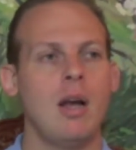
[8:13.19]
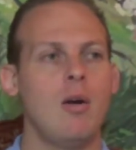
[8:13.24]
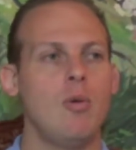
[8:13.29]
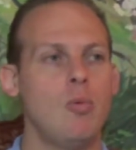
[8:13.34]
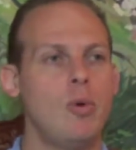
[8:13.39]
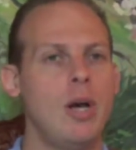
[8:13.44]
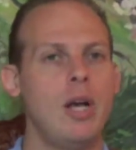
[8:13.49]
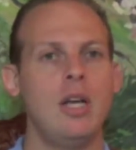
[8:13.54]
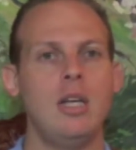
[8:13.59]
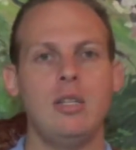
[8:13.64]

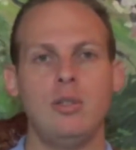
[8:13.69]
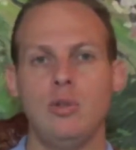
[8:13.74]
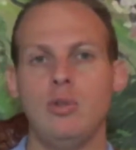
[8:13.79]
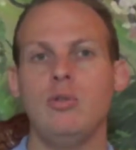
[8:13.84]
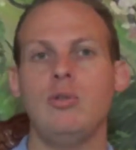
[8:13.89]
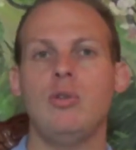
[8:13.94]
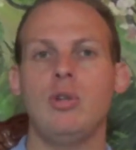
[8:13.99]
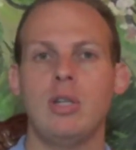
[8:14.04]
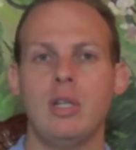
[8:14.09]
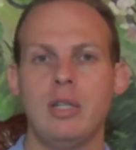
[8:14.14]
ways
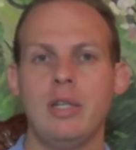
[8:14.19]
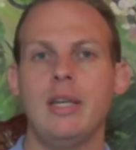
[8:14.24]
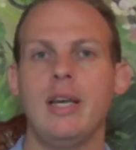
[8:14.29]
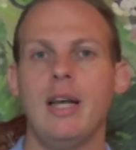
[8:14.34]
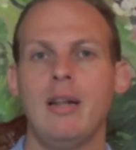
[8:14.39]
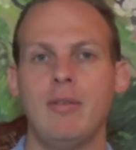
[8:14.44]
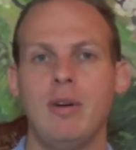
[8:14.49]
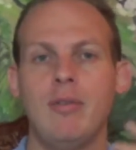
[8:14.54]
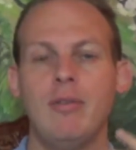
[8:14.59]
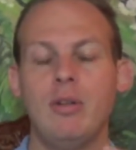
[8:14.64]
you can
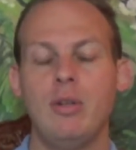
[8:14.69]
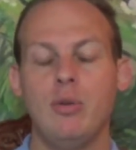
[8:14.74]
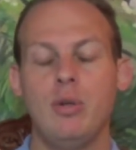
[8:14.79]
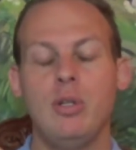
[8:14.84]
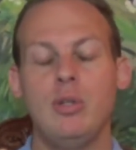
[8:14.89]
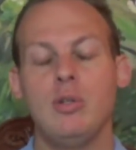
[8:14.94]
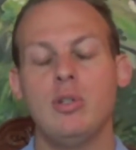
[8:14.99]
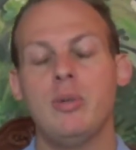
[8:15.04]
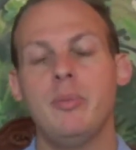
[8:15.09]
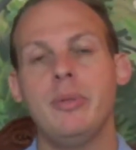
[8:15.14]
get revenue
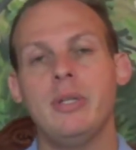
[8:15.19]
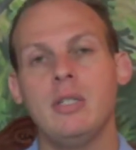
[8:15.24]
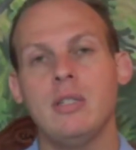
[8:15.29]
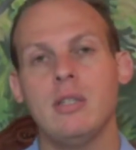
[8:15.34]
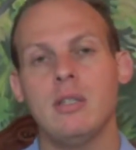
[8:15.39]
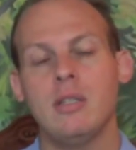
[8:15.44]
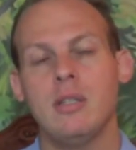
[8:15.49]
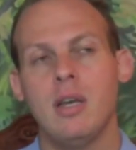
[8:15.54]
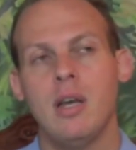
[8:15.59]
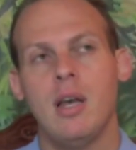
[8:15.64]
into your
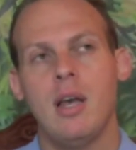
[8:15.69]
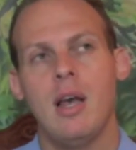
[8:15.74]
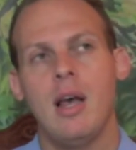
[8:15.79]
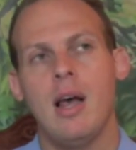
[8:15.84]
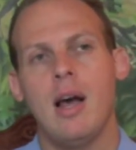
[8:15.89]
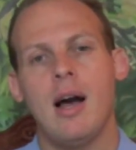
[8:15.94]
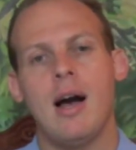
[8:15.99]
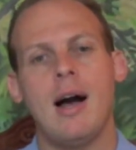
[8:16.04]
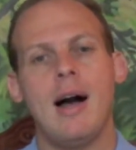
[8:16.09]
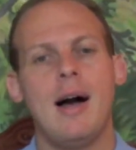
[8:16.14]
business.
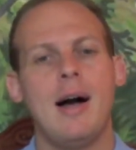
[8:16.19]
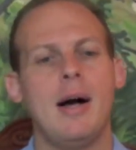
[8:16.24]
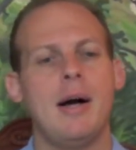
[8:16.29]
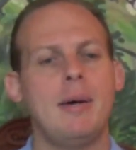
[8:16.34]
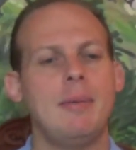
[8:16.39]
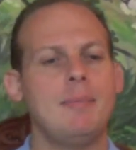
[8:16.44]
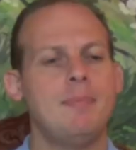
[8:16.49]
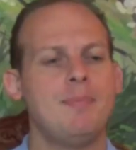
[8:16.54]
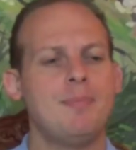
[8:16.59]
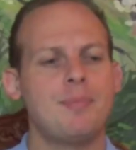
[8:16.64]

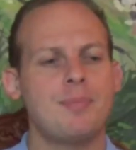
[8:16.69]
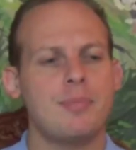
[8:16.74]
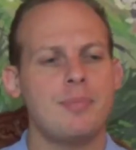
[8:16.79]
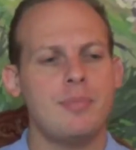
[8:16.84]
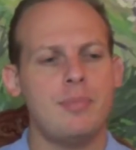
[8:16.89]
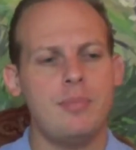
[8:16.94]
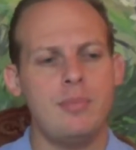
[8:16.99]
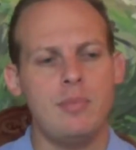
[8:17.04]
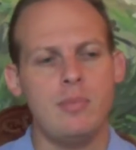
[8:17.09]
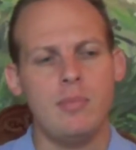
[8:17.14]
And
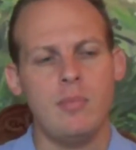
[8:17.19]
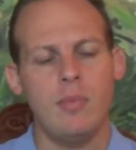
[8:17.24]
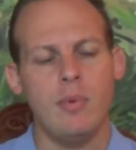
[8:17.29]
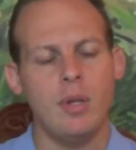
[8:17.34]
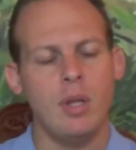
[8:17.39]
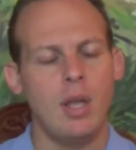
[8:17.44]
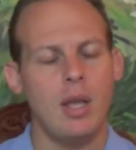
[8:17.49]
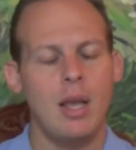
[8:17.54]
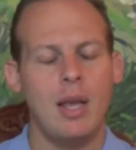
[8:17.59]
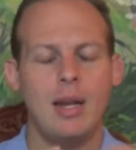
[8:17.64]

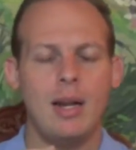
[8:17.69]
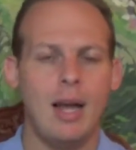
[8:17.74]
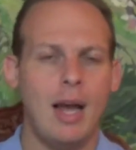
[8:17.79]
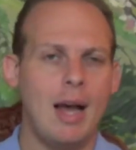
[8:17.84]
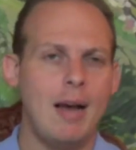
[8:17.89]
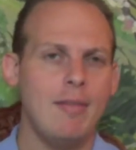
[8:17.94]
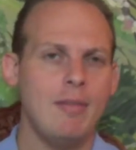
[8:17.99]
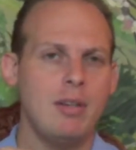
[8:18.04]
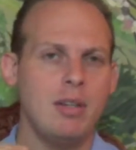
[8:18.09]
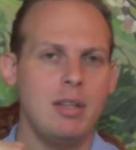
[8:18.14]
I
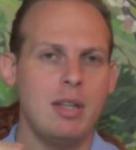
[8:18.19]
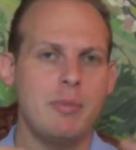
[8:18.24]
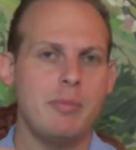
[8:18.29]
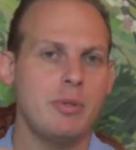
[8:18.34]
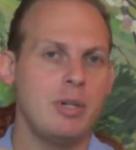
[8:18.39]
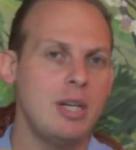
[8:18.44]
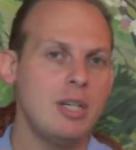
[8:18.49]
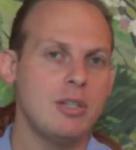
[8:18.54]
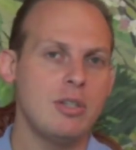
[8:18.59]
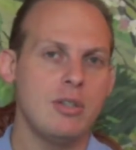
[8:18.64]
have an
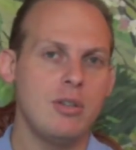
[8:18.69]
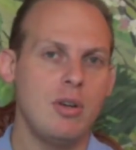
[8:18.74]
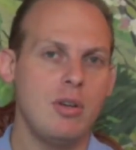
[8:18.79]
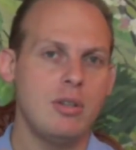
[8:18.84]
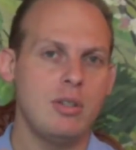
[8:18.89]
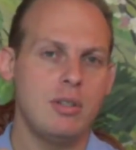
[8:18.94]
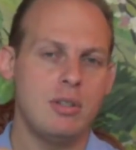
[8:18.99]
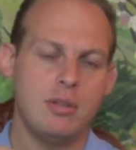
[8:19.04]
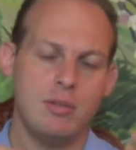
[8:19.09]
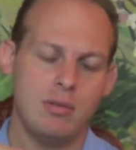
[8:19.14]
elaboration
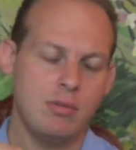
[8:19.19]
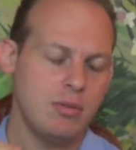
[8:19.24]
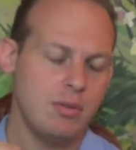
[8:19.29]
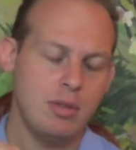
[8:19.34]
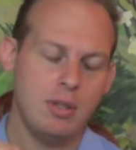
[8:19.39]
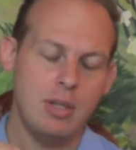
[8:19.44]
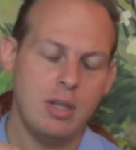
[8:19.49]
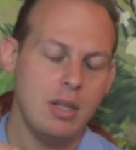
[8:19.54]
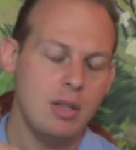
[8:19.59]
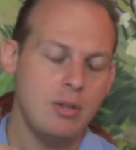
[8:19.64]
on this
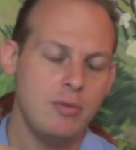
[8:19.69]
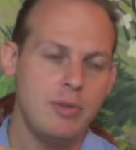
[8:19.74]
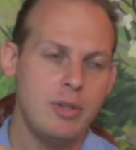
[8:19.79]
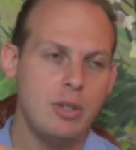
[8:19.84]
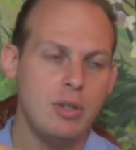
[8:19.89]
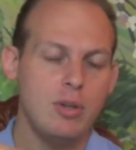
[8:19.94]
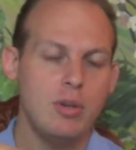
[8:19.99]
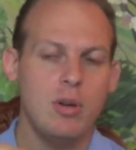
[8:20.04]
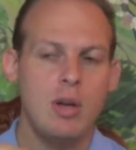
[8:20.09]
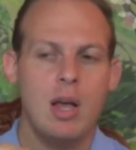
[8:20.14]
in another
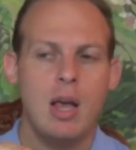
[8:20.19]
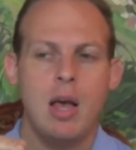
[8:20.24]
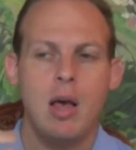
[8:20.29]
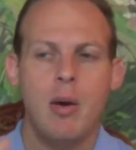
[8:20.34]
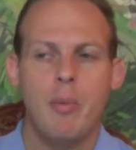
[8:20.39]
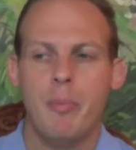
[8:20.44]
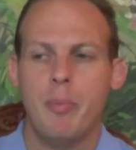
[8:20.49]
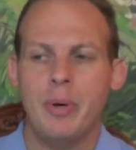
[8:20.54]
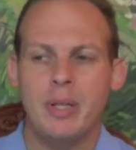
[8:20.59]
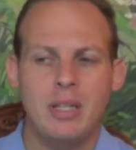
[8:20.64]
video.
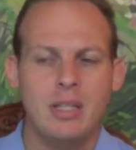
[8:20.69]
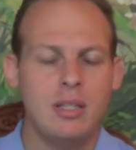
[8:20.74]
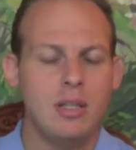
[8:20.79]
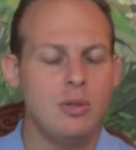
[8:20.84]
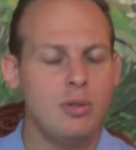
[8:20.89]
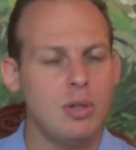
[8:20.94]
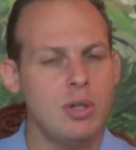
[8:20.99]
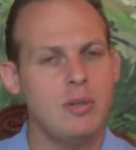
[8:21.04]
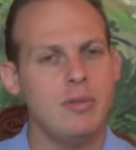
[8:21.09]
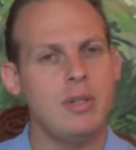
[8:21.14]
But this
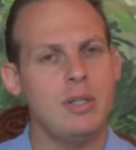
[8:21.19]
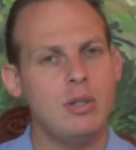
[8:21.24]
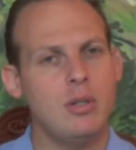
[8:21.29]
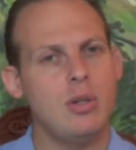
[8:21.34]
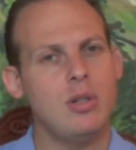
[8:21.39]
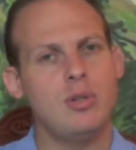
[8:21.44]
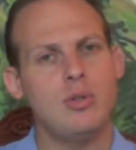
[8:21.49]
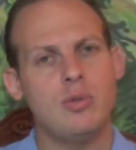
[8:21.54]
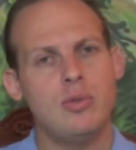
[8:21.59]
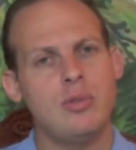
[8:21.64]
is sort of it, you
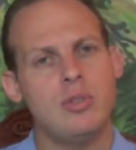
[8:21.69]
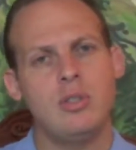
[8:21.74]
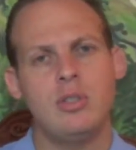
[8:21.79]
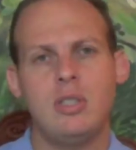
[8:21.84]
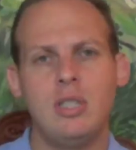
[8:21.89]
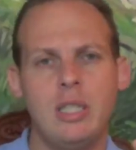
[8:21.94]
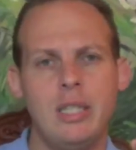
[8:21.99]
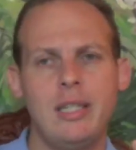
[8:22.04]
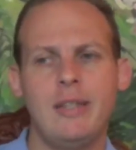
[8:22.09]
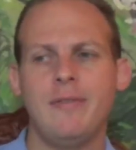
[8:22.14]
know,
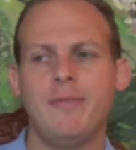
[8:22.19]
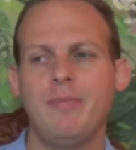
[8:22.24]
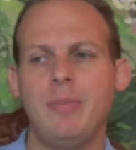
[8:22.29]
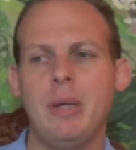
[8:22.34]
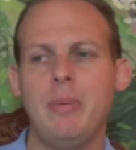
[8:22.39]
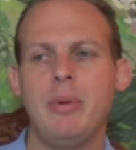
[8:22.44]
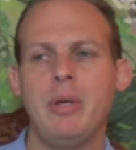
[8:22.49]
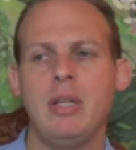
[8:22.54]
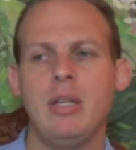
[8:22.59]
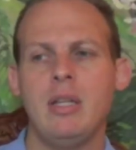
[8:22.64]
see if
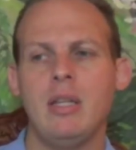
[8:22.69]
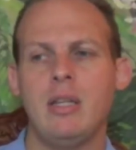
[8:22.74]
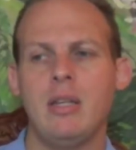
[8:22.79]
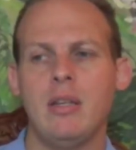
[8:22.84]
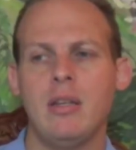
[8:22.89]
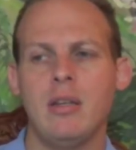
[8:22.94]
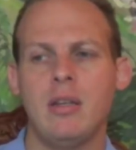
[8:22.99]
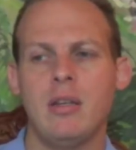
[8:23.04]
maybe